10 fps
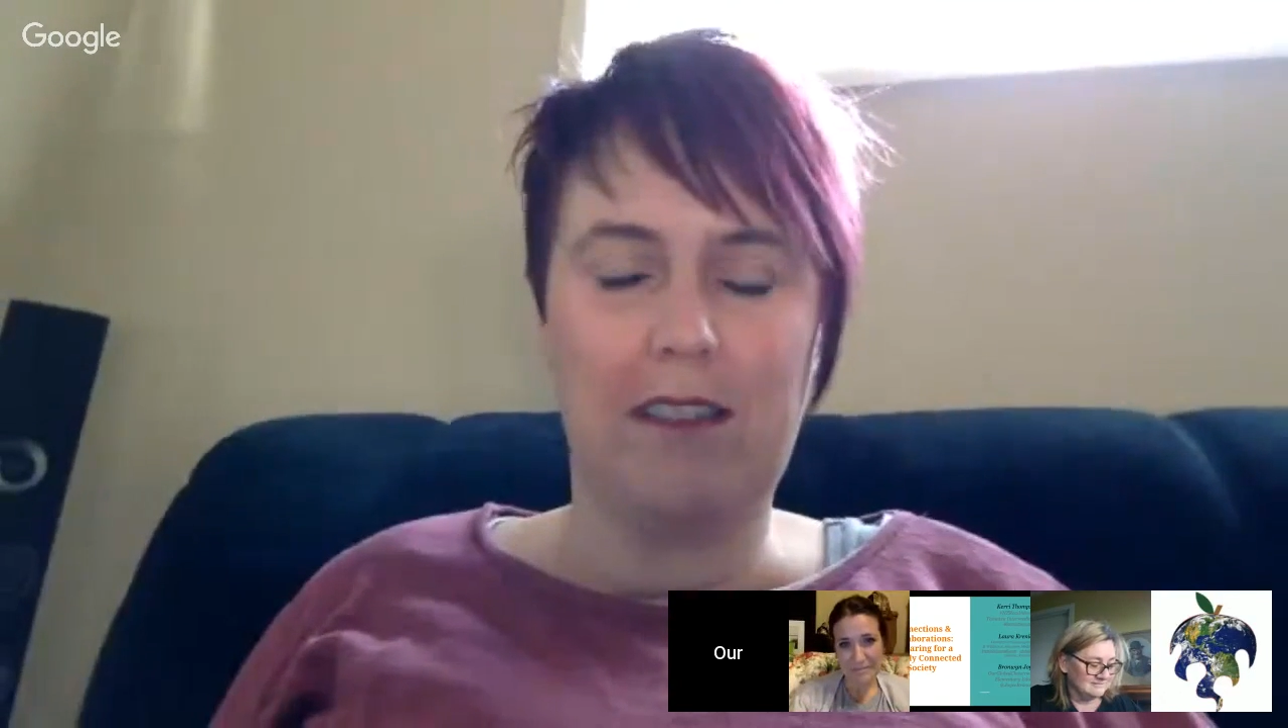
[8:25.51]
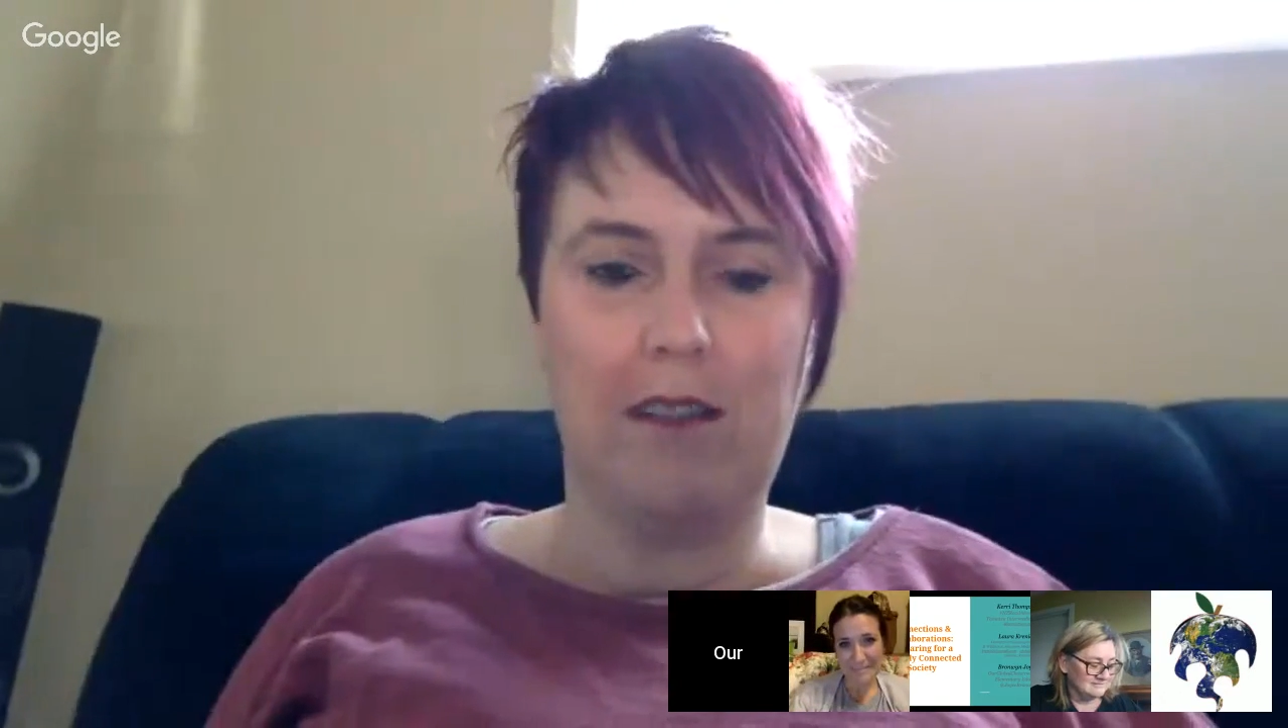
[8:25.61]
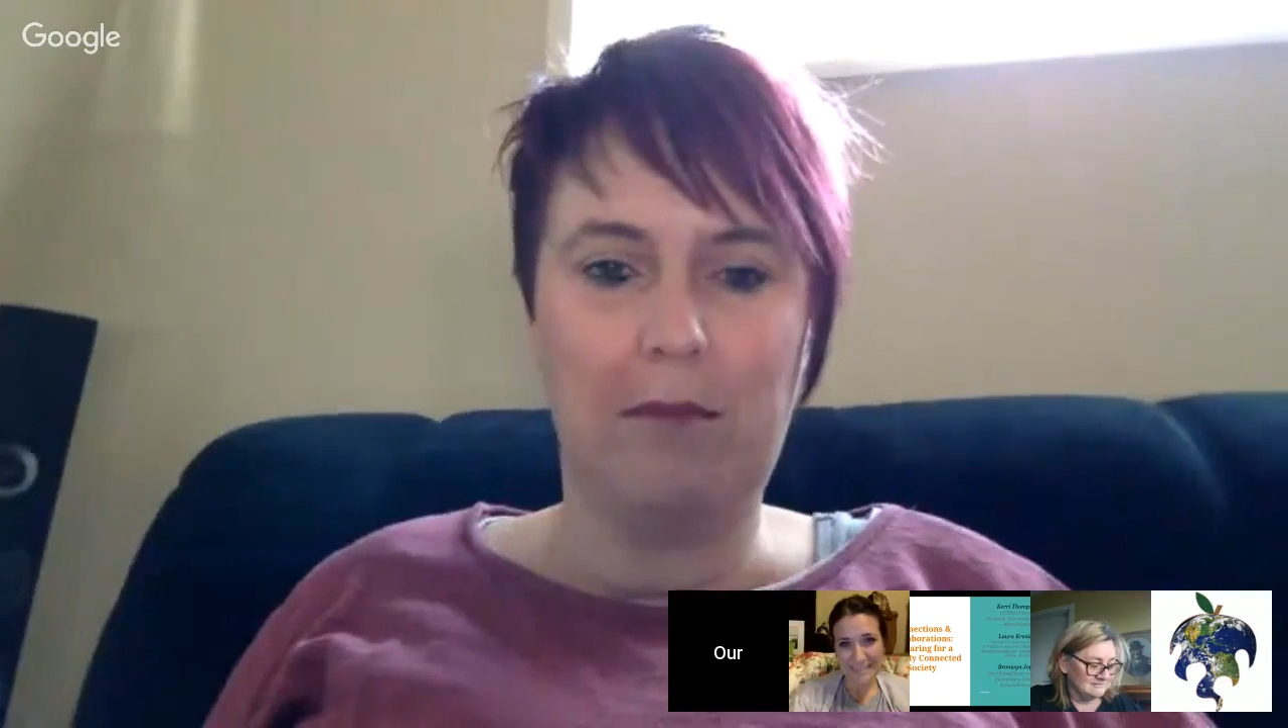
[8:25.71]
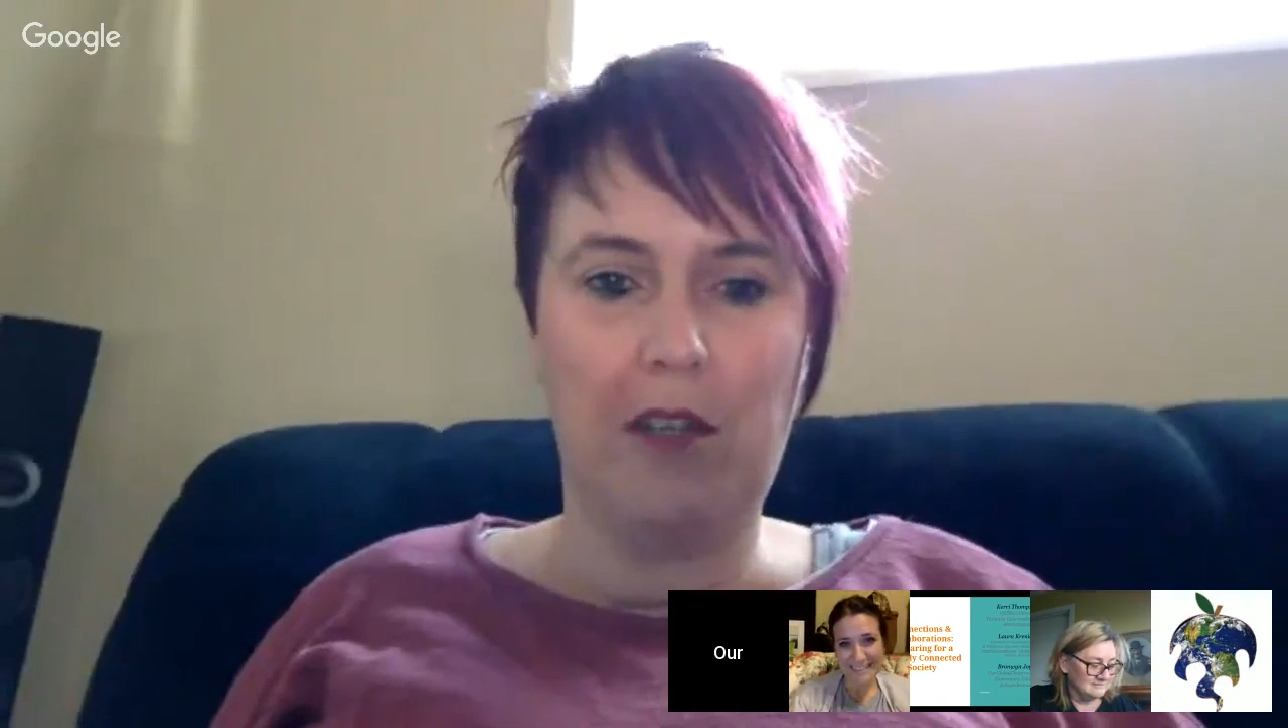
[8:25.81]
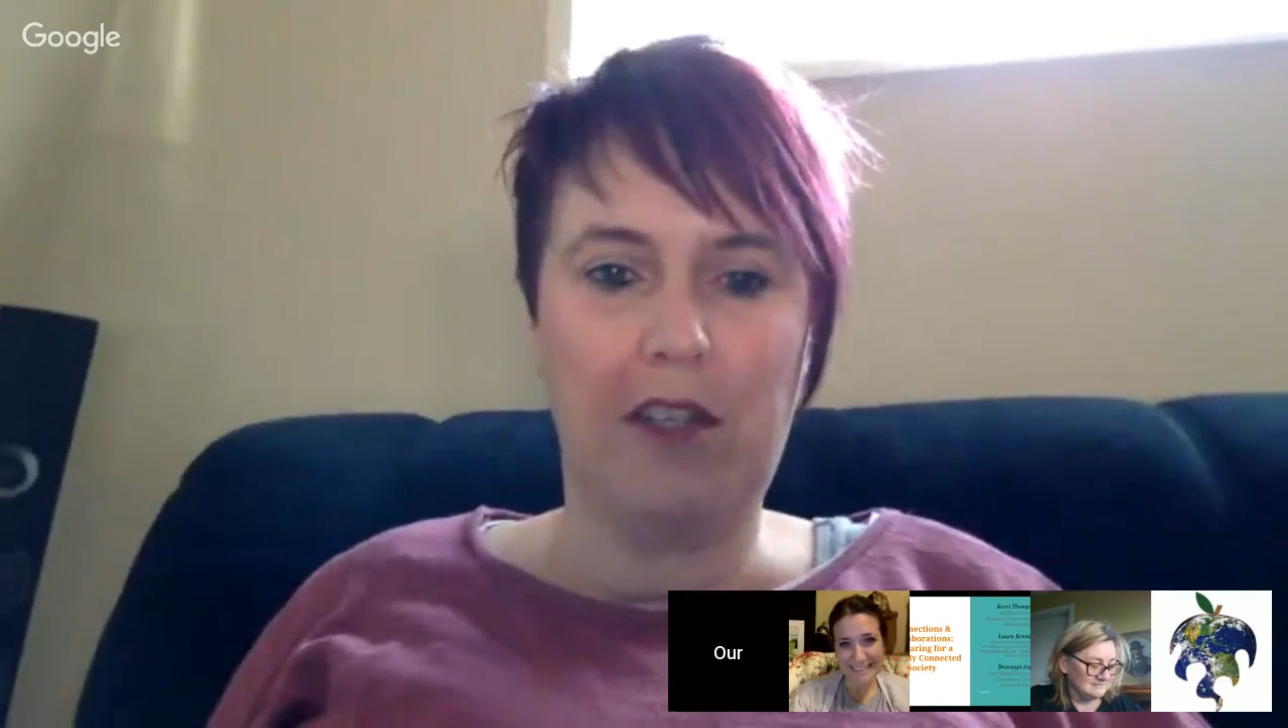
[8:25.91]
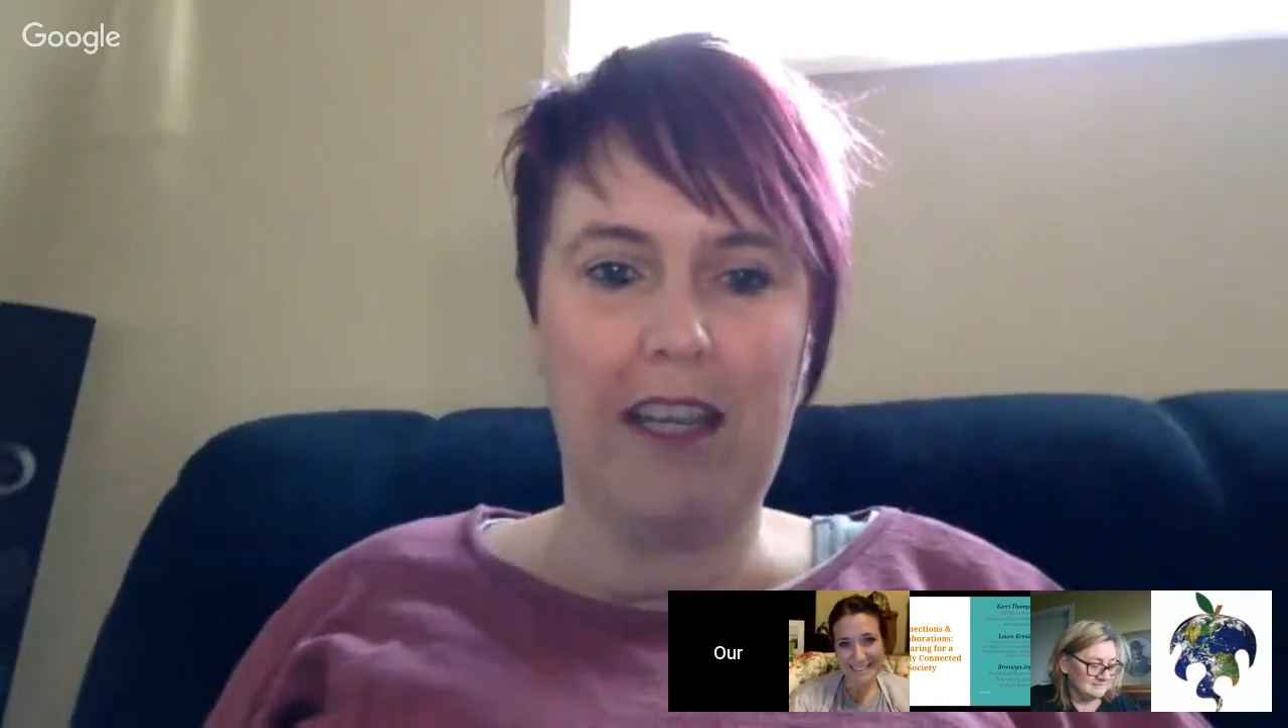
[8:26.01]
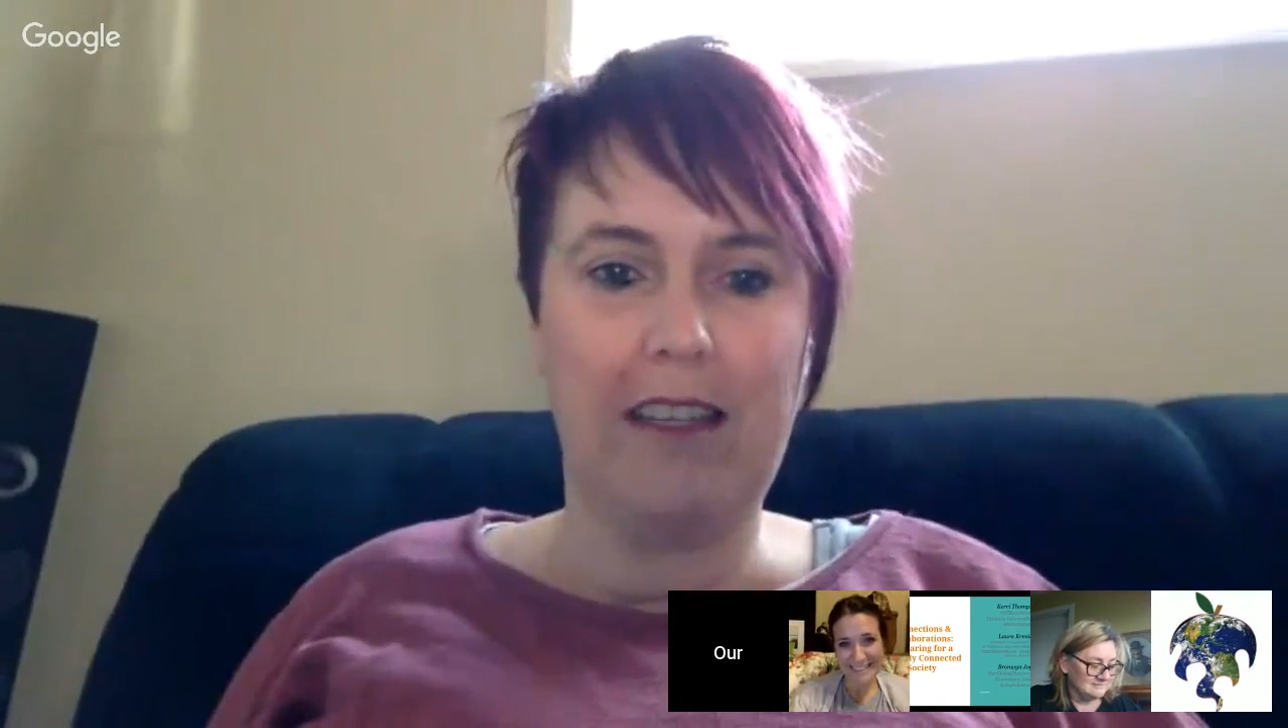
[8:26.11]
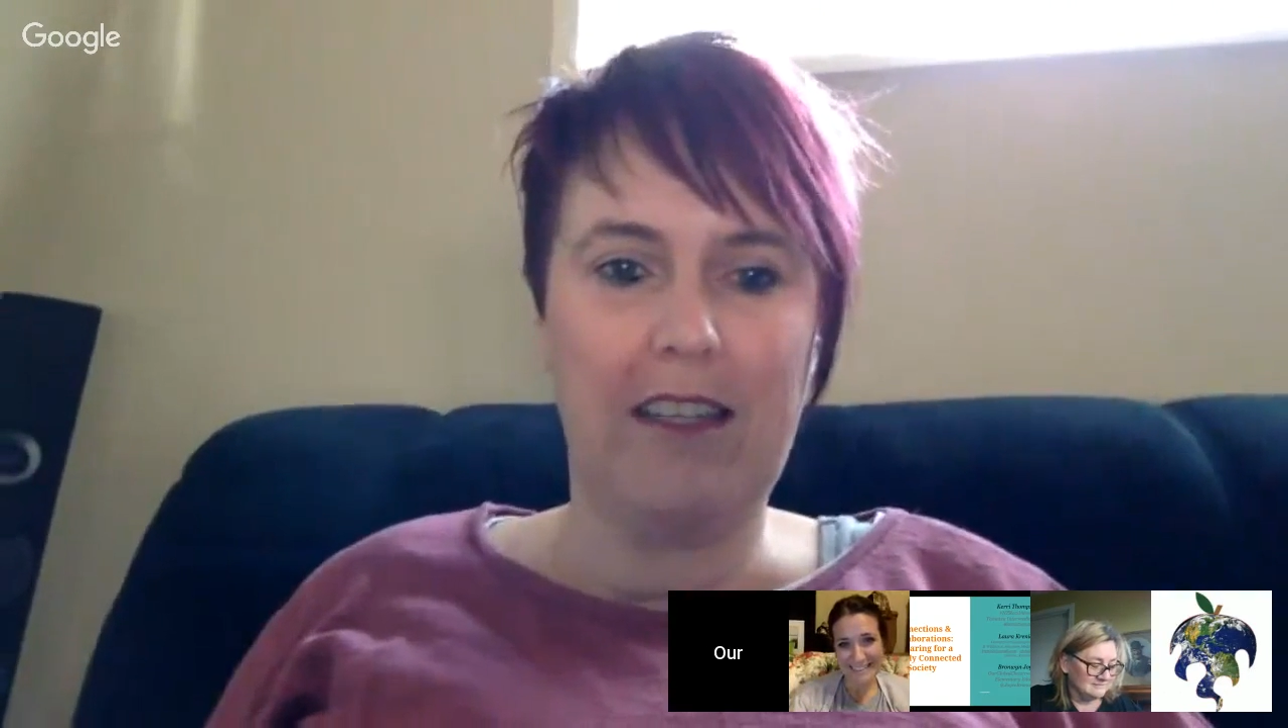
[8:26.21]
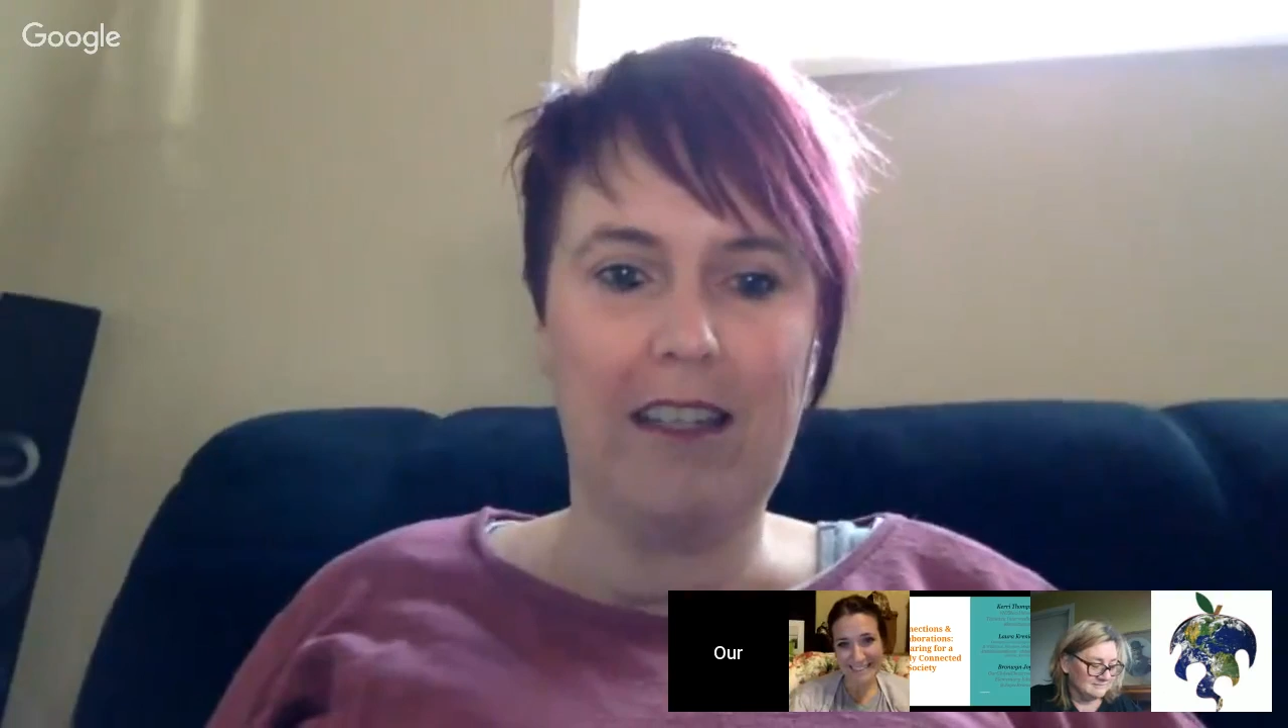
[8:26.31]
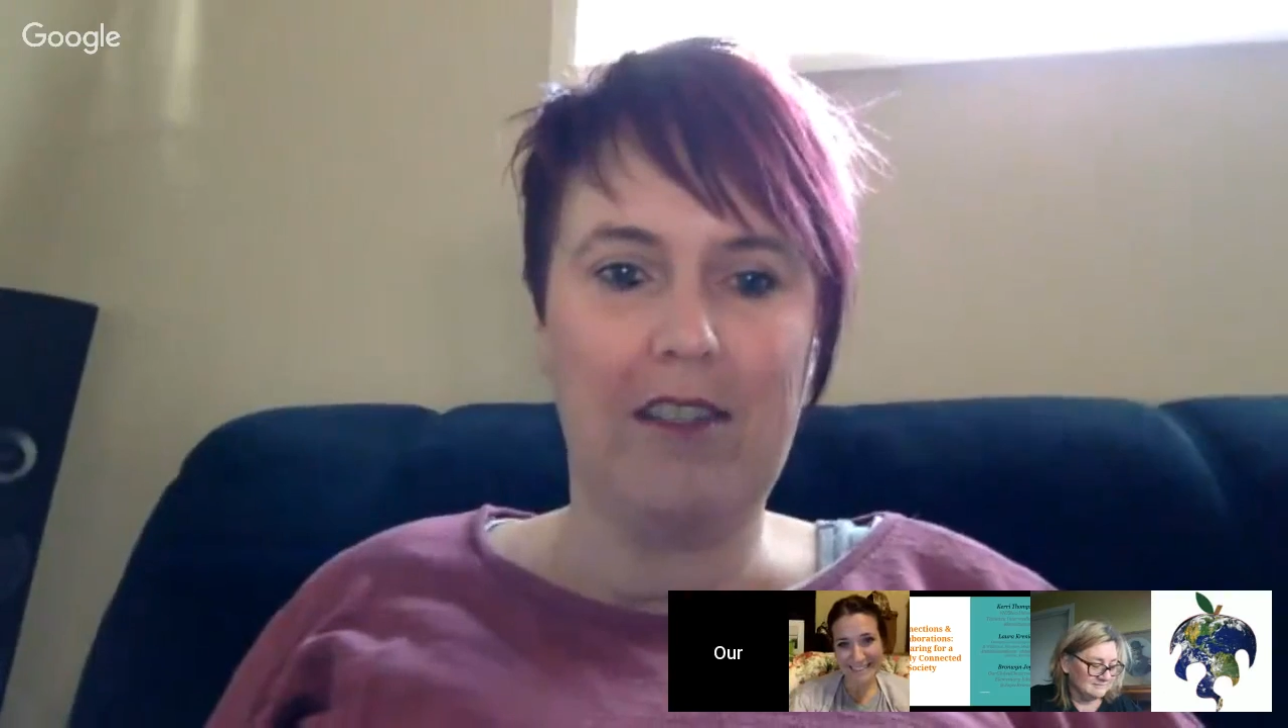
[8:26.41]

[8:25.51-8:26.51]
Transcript: I'm located in